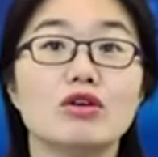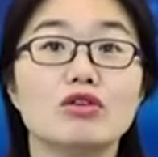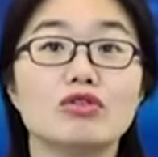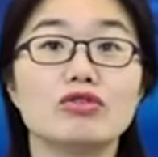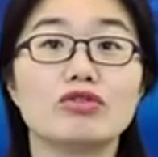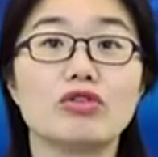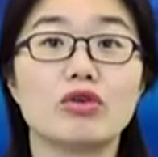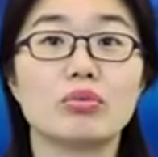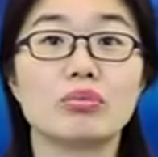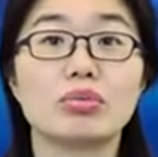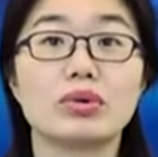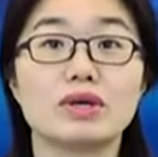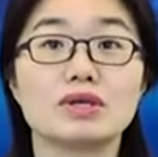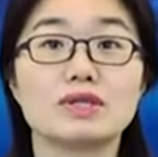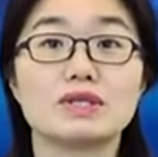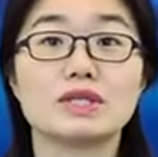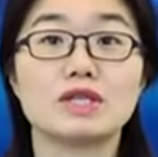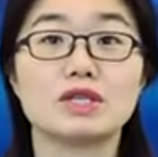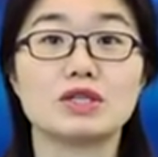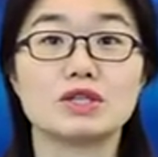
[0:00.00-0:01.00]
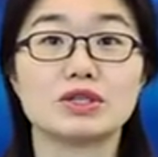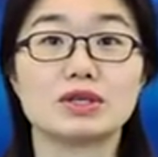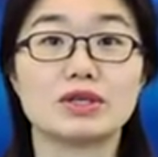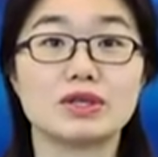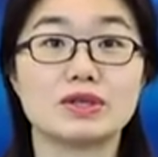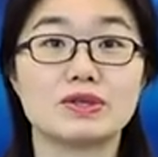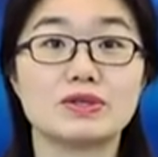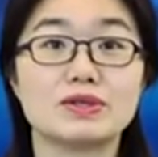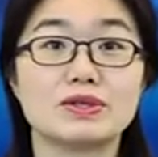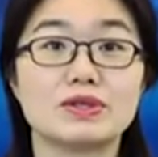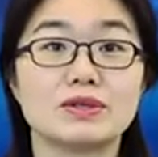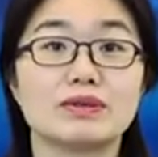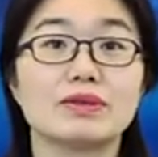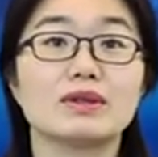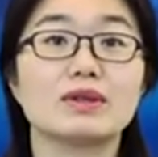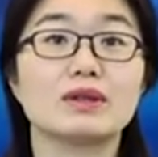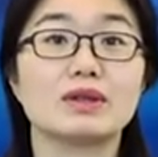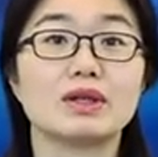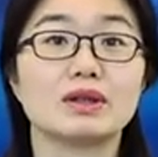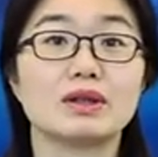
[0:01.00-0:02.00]
For prestige goods,
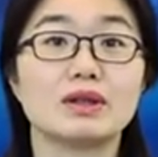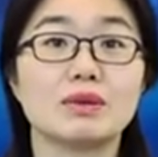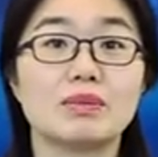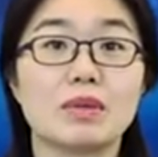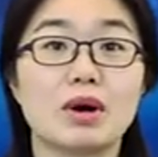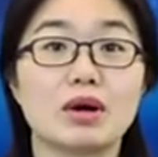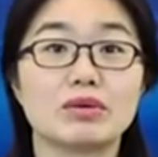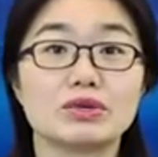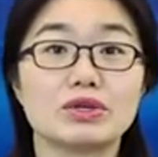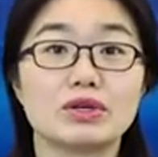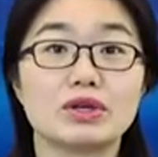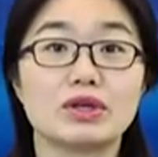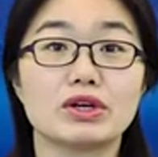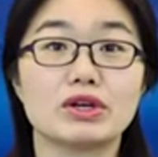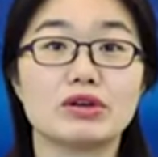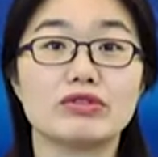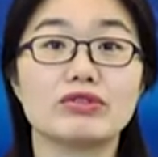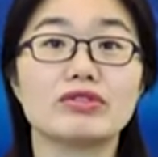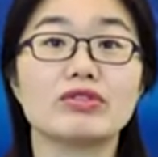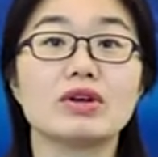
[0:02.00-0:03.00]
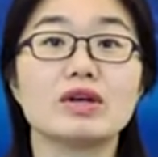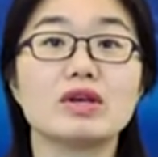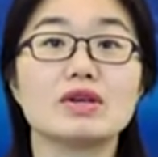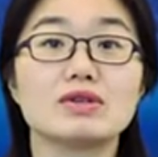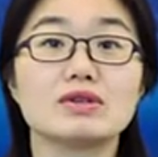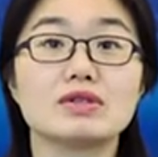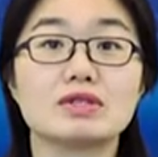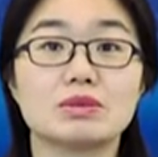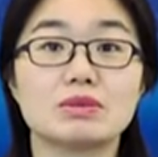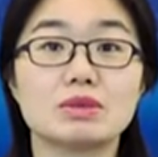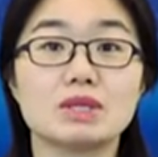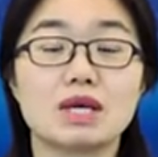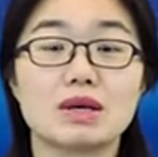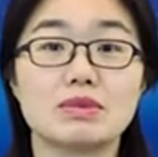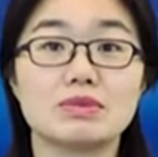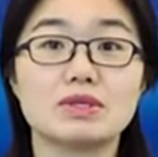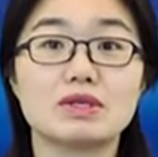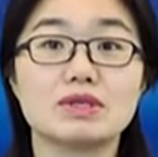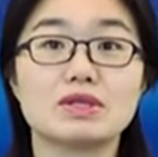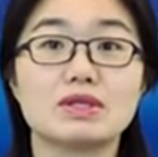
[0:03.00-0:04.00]
the demand curve
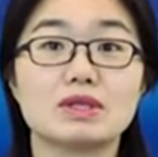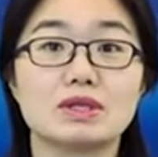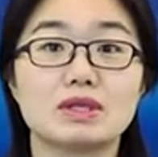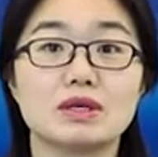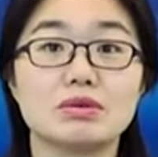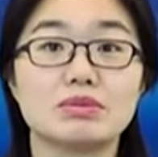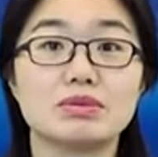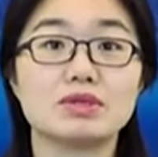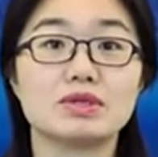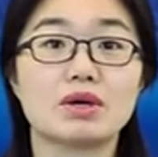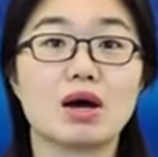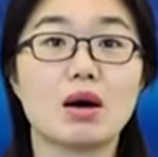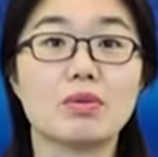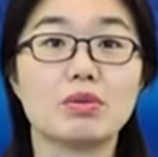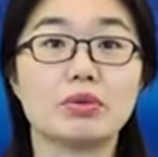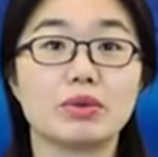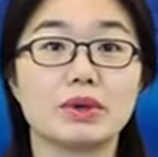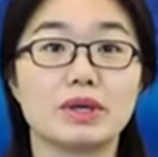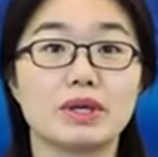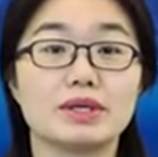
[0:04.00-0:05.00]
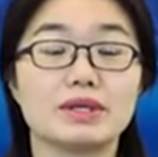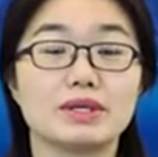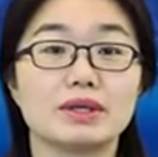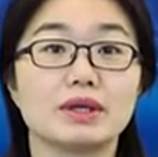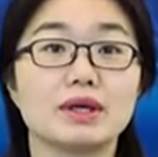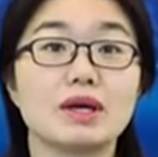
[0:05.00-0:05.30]
sometimes slopes upward.